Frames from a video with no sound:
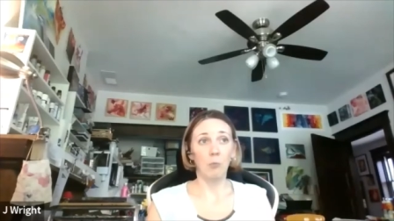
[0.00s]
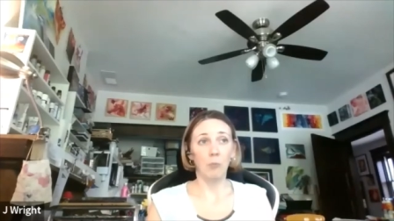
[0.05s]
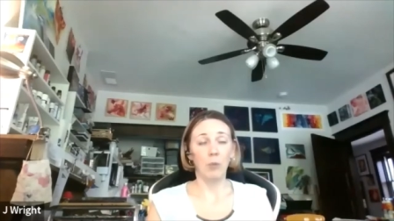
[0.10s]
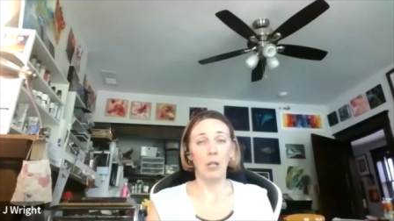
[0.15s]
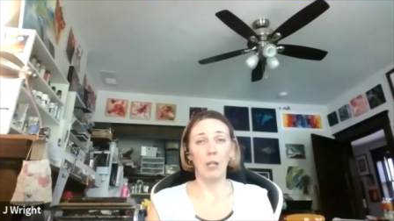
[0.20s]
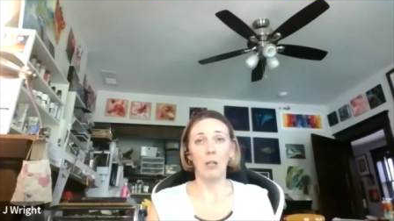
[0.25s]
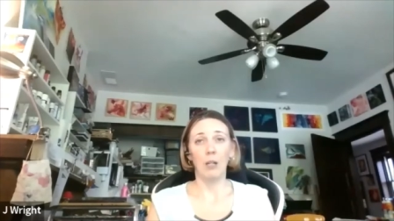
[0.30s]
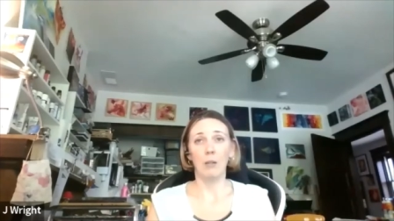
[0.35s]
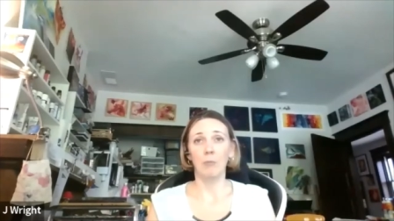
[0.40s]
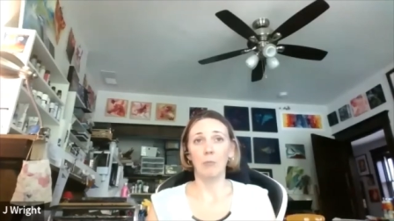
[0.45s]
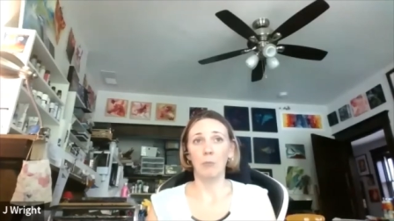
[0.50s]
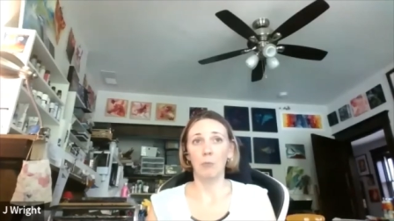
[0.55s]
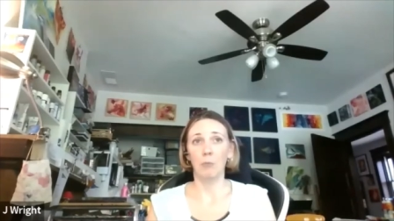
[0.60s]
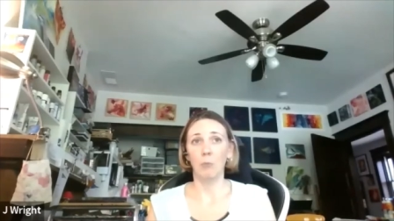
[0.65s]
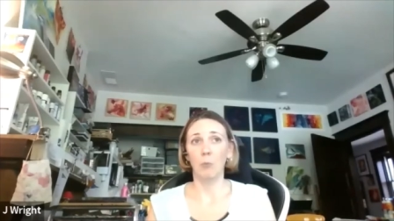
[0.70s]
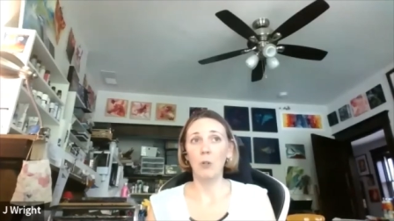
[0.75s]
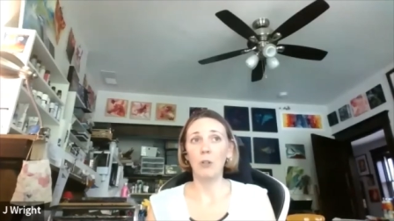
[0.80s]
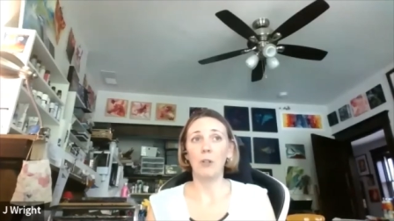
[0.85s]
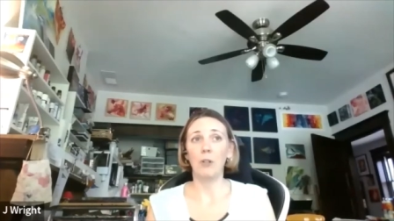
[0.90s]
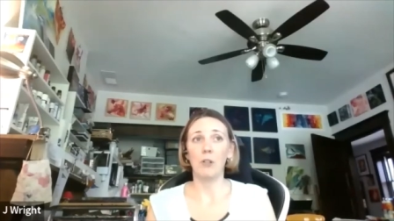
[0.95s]
um,
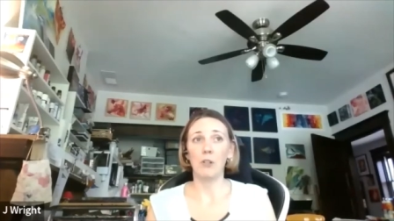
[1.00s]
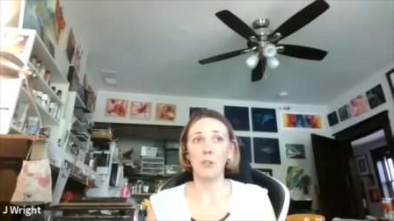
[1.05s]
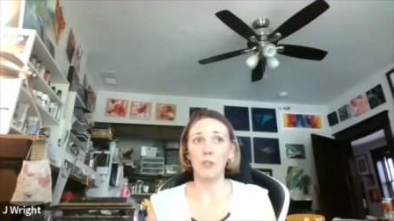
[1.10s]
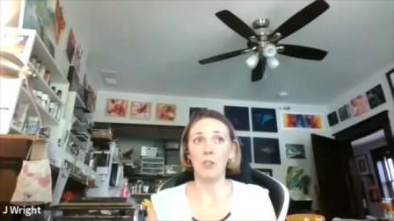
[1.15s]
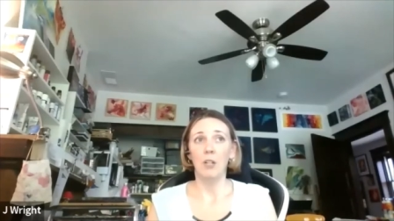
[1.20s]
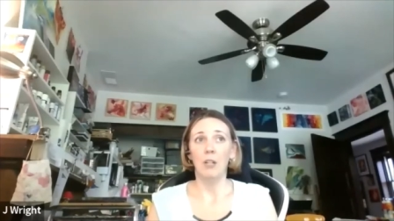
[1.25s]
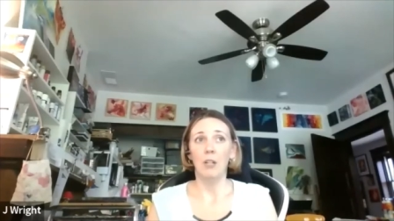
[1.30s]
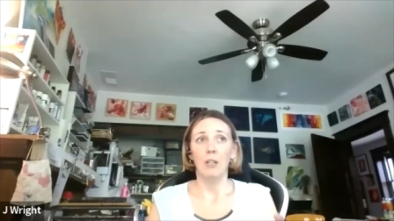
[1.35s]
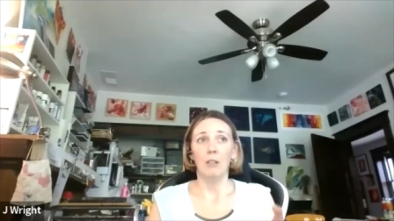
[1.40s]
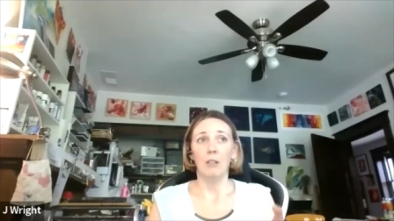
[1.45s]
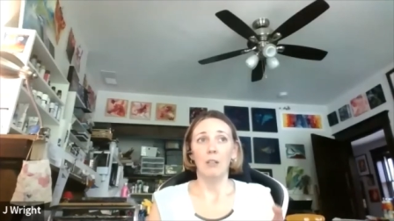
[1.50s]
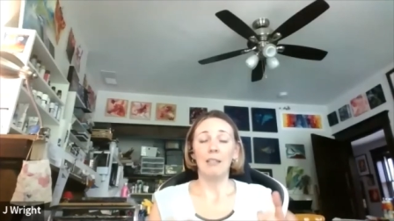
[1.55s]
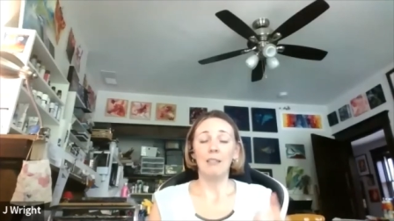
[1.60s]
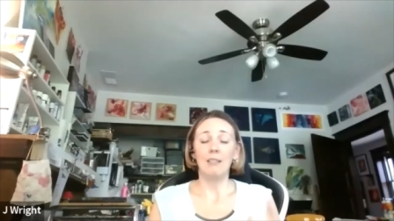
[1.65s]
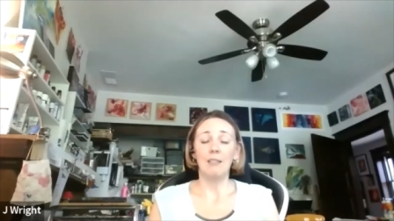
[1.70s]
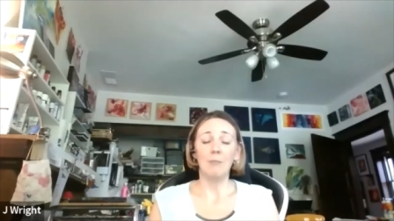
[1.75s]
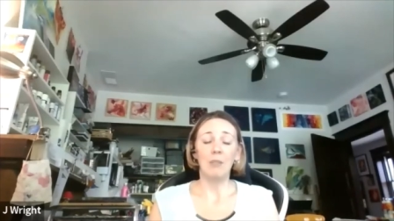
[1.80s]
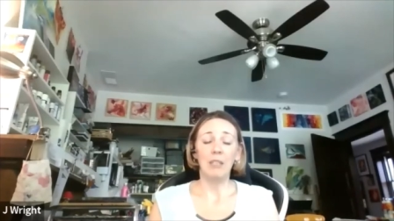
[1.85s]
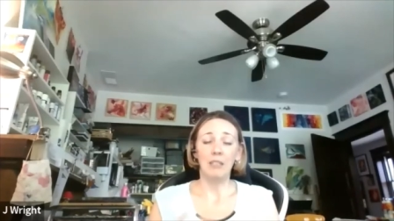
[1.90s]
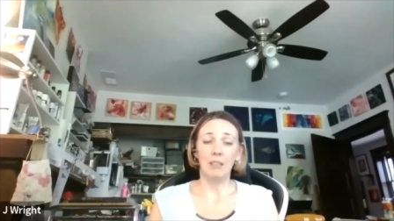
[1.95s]
workers, that's
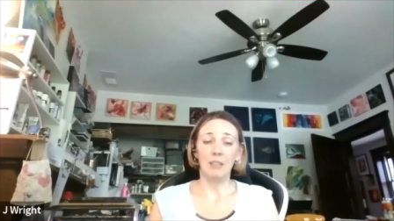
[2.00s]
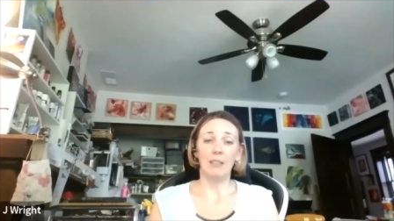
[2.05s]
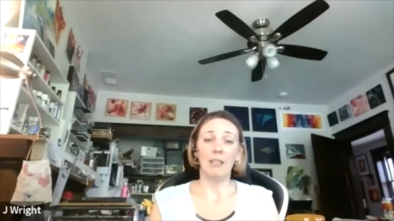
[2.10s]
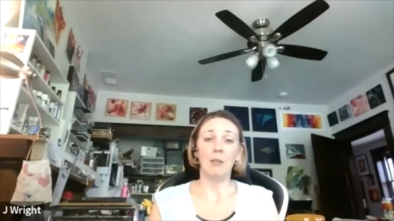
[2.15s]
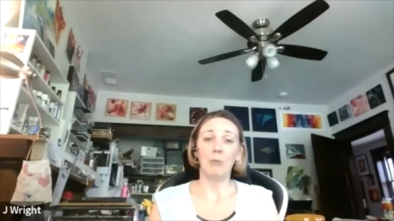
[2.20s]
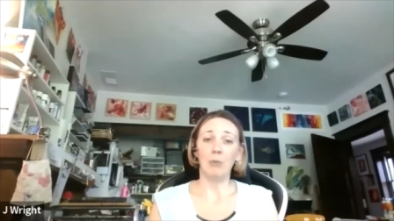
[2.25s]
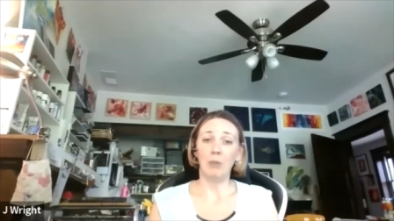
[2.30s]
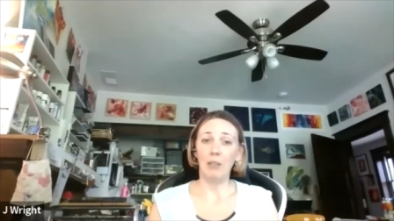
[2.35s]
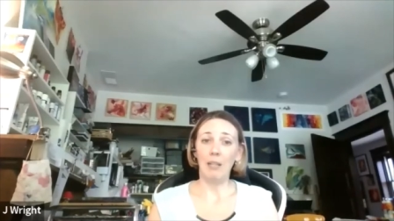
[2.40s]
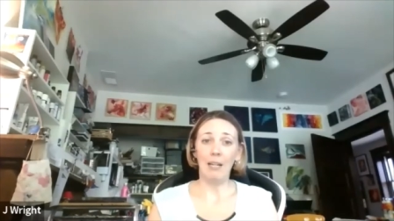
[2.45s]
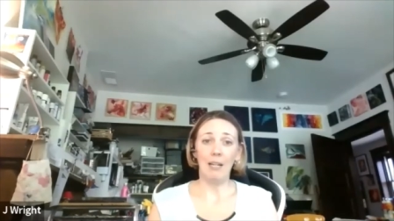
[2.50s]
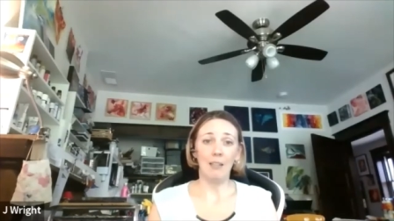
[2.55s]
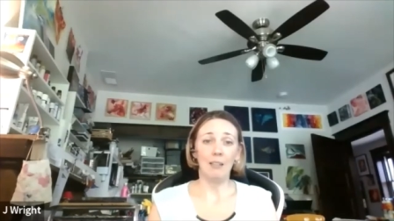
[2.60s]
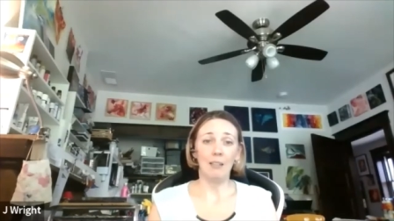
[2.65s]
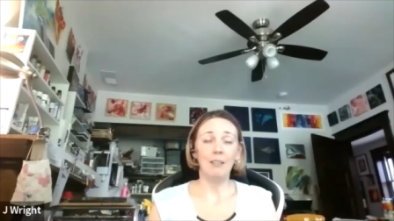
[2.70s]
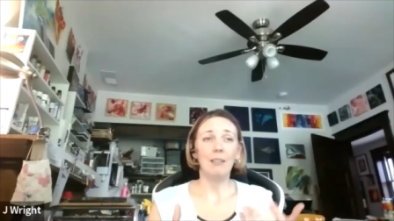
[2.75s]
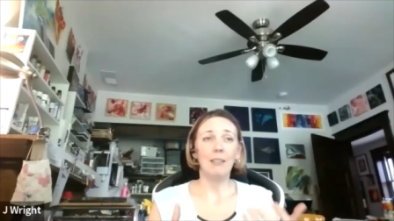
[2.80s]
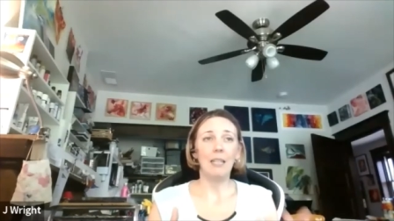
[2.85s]
something that they relay that